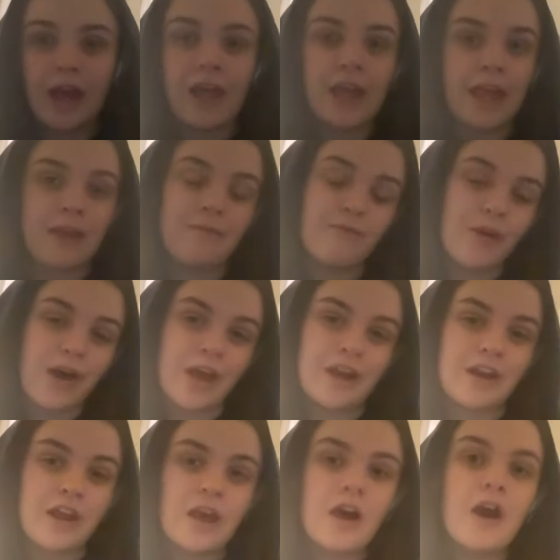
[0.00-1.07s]
I am
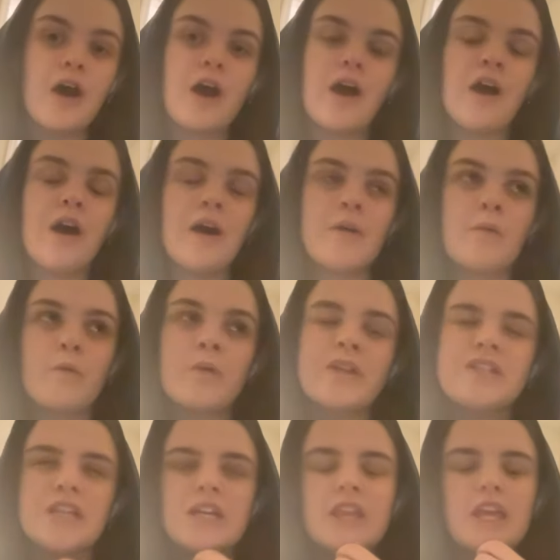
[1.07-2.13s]
fine. Uh
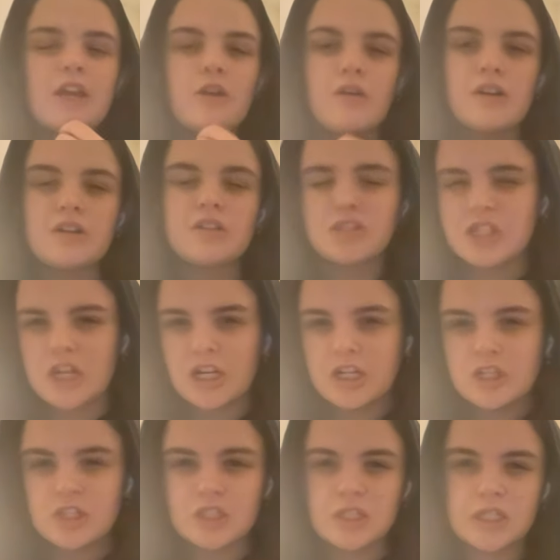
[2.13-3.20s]
we did like go
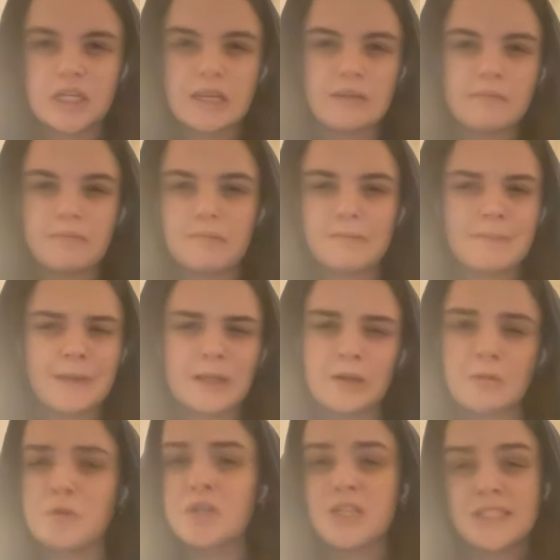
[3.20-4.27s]
downstairs just like, you
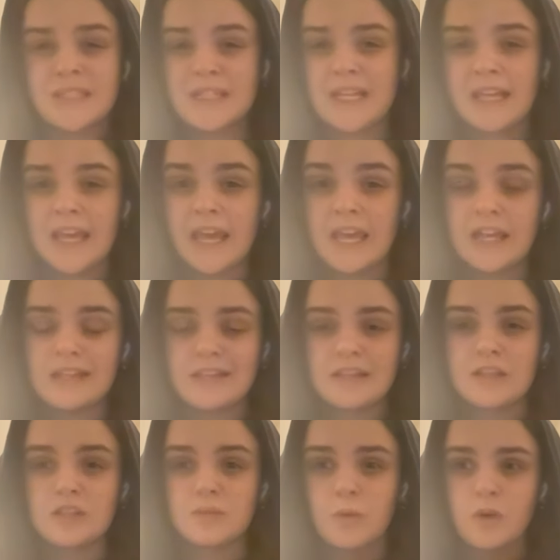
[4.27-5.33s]
know, just in case,
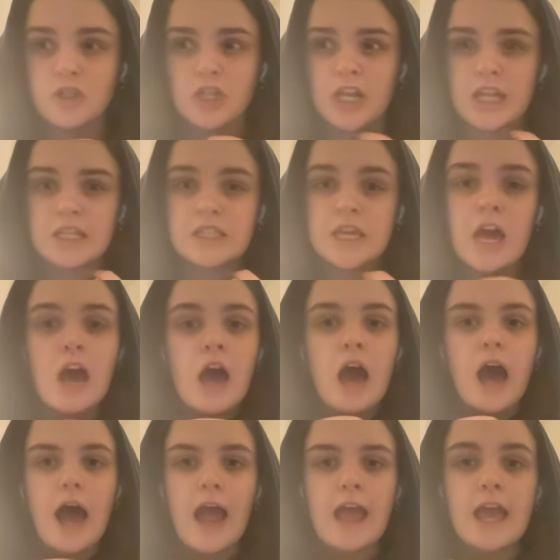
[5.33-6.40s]
at the small chance.
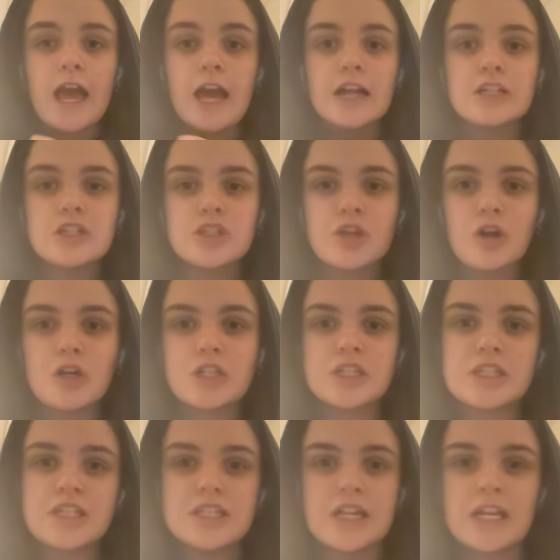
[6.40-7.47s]
I actually
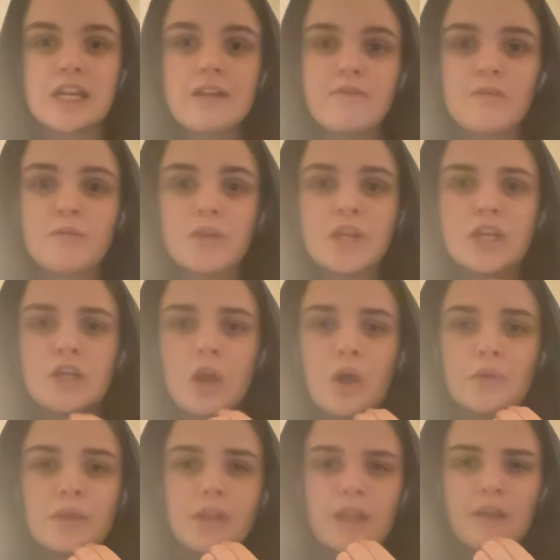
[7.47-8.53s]
honestly didn't even really
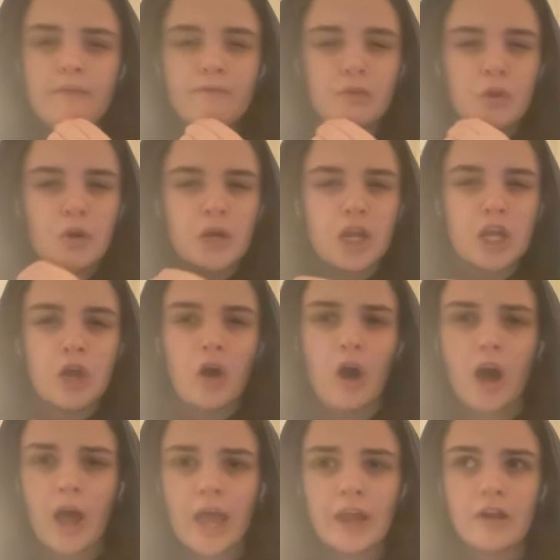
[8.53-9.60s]
know that like Florida
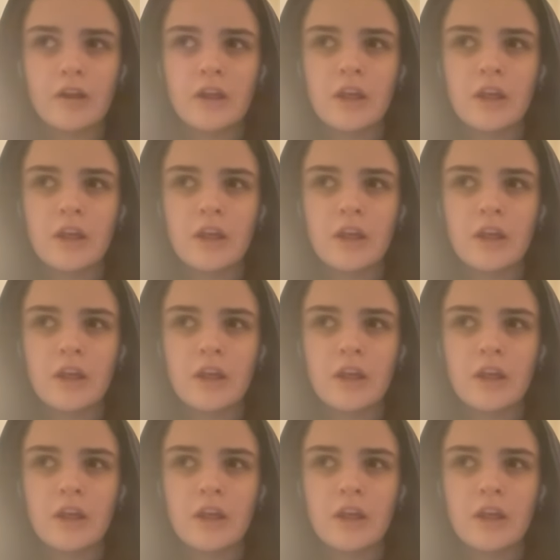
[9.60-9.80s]
got